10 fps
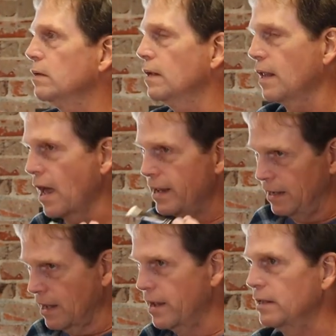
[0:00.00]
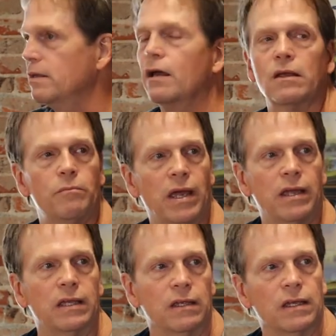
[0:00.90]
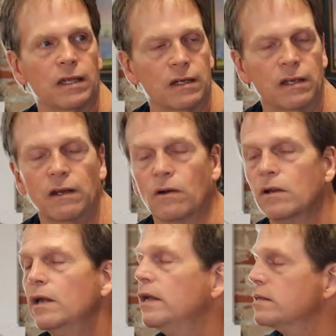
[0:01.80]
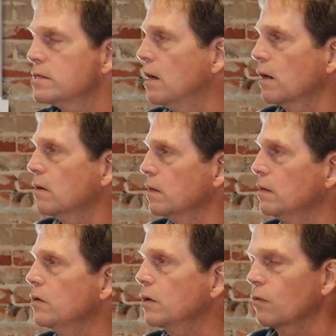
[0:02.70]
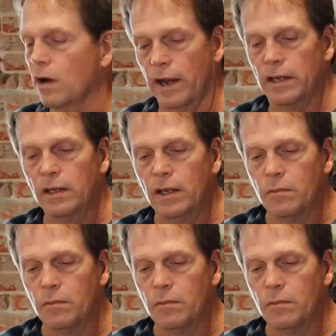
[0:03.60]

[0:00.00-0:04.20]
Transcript: light, light yellow paint in here, it's not going to look right.